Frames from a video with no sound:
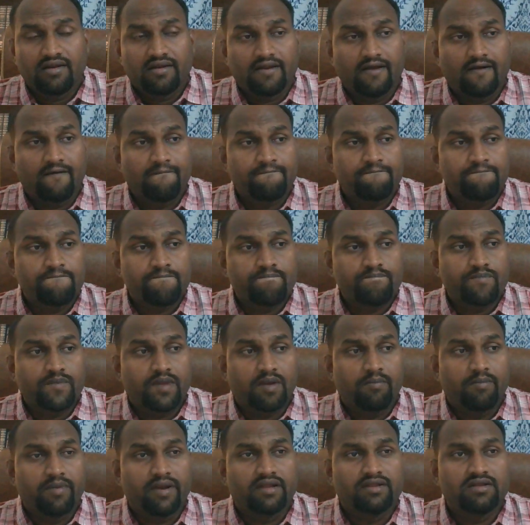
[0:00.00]
Now,
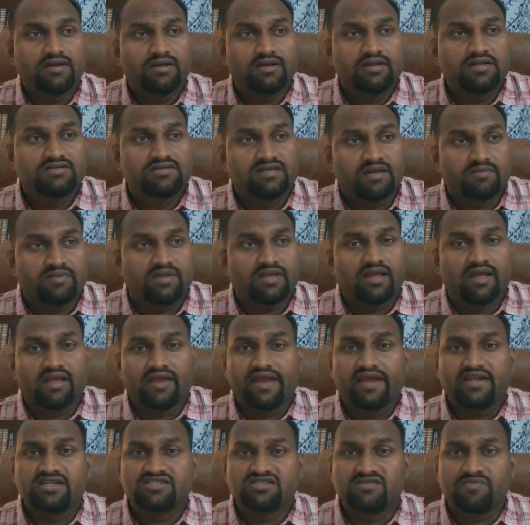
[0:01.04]
a brother did something
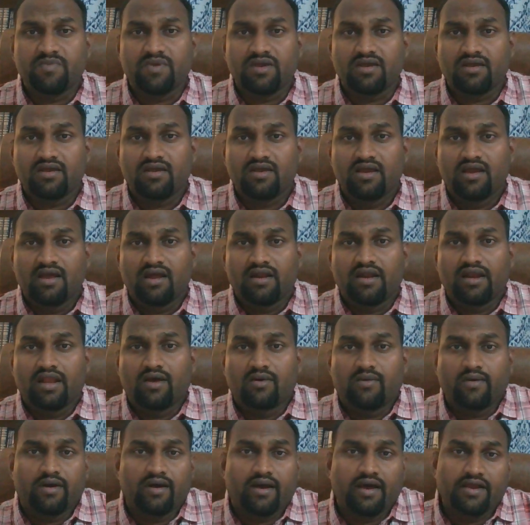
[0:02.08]
against me.
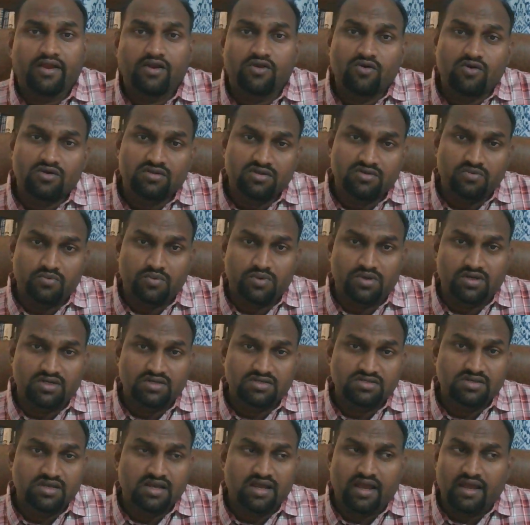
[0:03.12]
Now, I know that
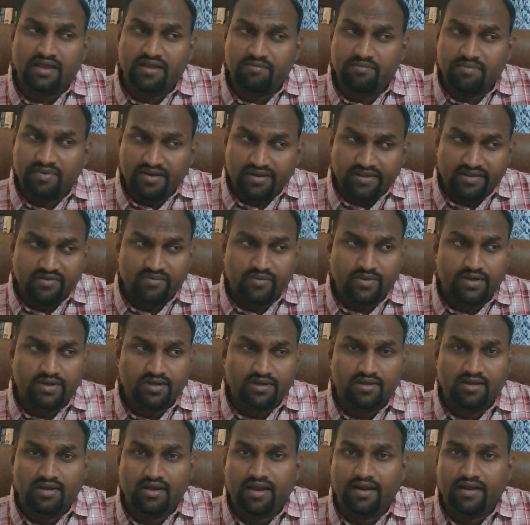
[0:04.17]
verse, I believe it,
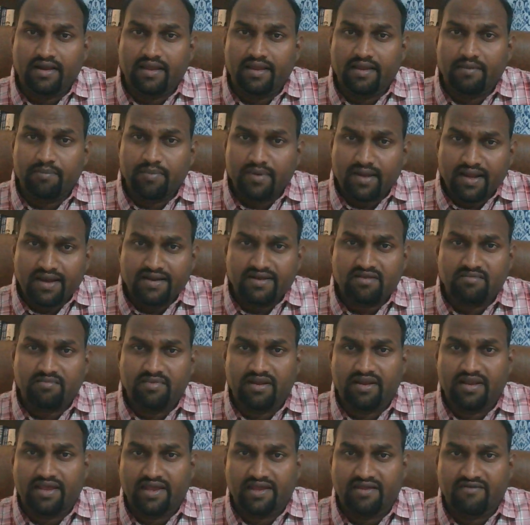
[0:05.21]
and I apply it in my
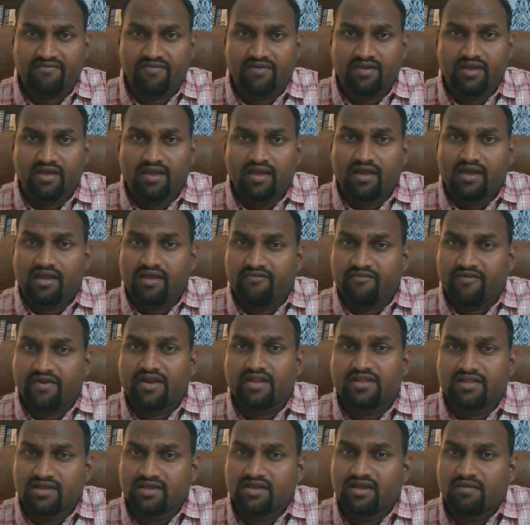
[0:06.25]
life. If
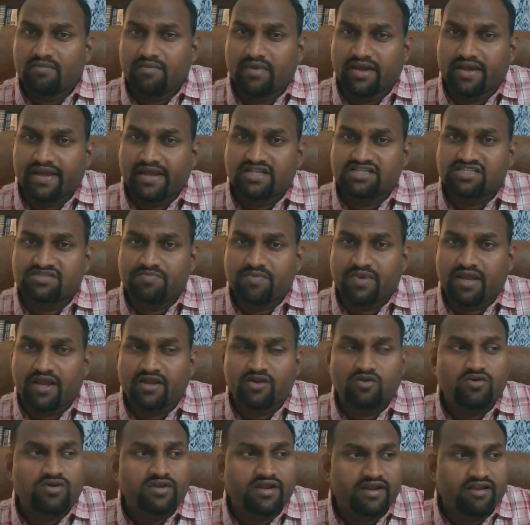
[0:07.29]
anything come against me, I
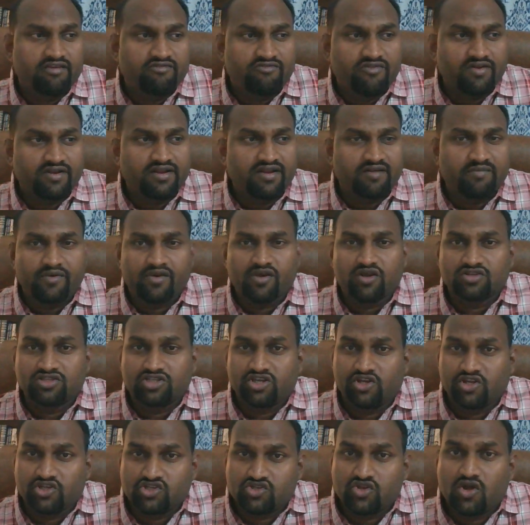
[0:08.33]
don't get offended because
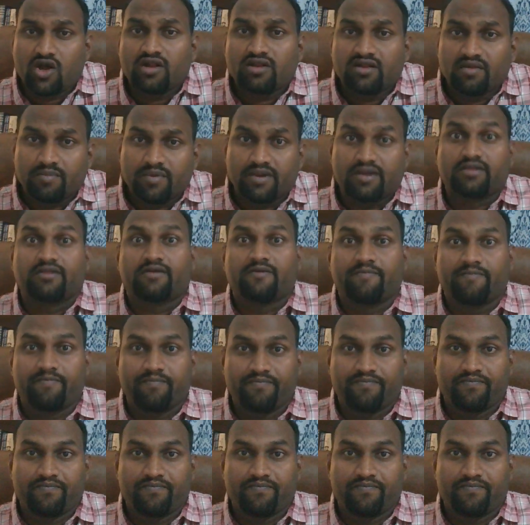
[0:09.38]
it is not the brother.